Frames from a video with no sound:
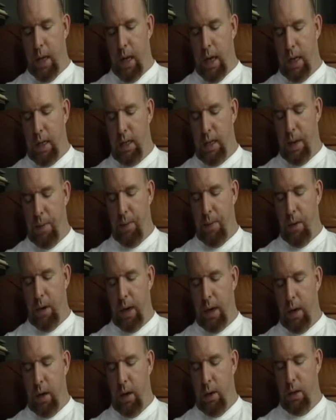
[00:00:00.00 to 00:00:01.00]
except for
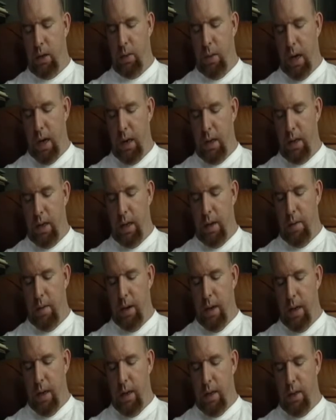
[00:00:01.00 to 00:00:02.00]
a close relative,
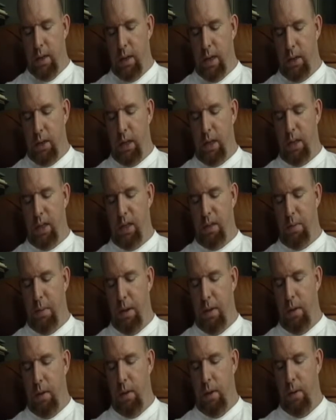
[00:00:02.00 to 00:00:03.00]
such as his
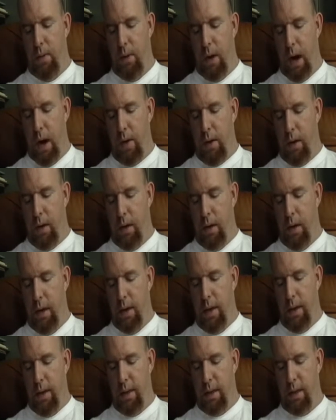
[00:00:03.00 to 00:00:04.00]
mother or father,
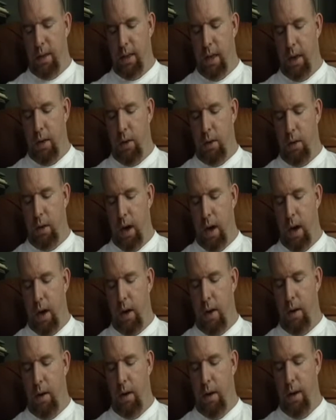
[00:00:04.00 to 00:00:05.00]
his son or
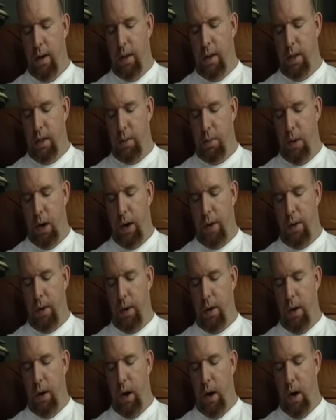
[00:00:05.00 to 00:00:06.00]
daughter, his
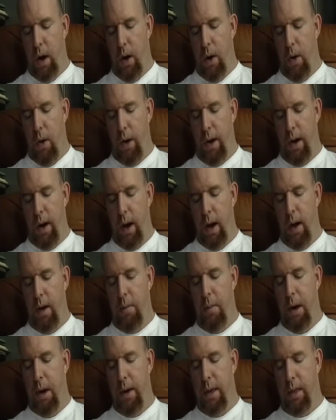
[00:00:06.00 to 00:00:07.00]
brother, or an
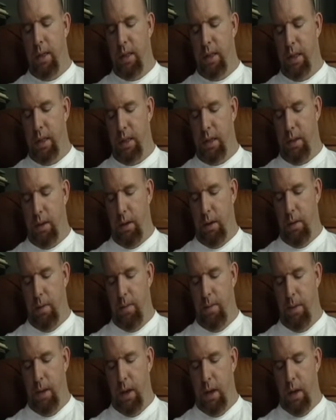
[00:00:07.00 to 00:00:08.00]
unmarried sister,
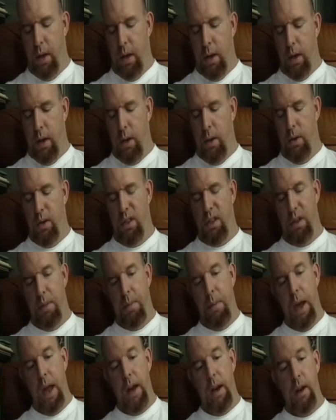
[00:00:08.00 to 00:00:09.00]
who is
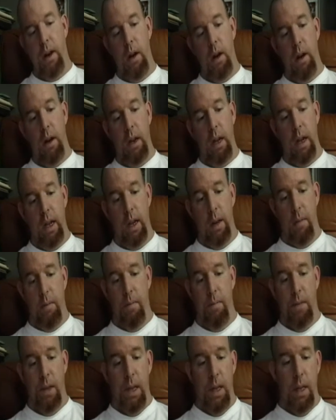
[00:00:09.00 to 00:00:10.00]
dependent on
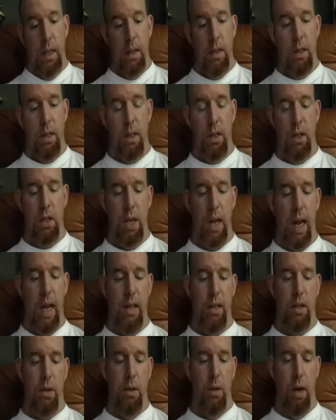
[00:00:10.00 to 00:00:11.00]
him, since she
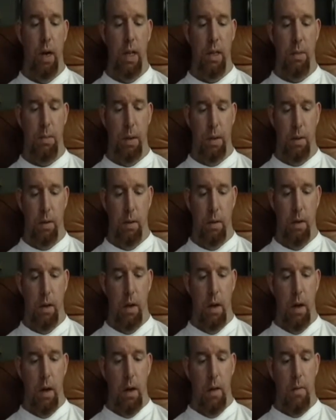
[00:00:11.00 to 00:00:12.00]
has no husband.
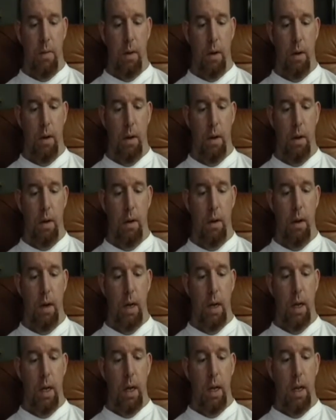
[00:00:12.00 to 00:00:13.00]
For her
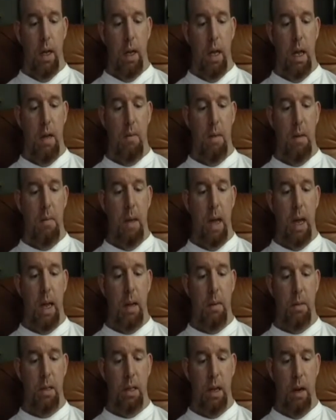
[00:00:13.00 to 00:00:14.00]
he may make
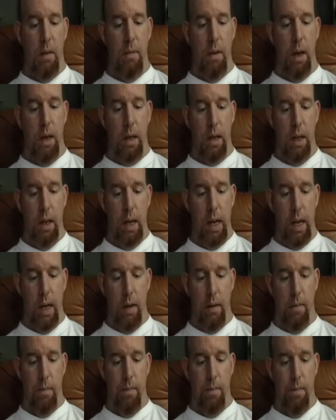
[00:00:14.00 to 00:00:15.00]
himself
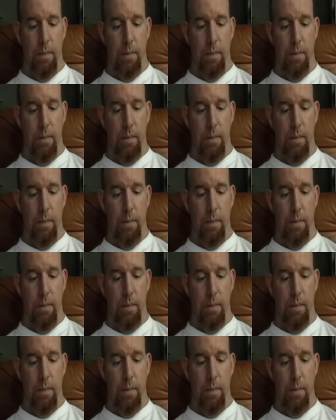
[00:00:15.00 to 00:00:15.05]
unclean.